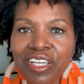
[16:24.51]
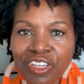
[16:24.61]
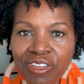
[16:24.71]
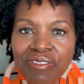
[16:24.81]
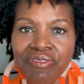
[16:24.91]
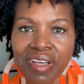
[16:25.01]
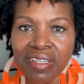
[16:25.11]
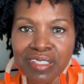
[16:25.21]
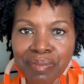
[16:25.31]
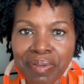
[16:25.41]
you
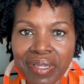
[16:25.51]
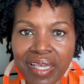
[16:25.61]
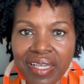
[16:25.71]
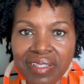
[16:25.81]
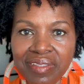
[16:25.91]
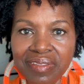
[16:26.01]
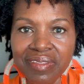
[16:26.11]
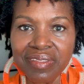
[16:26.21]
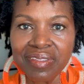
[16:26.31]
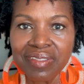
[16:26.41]
failed to
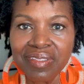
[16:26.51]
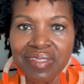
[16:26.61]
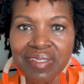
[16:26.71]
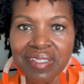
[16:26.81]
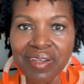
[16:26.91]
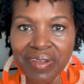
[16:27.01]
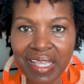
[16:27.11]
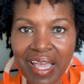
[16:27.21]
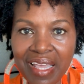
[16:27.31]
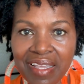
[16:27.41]
plan,
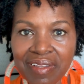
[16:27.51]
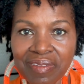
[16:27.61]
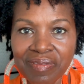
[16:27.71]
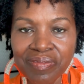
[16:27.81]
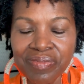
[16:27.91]
okay?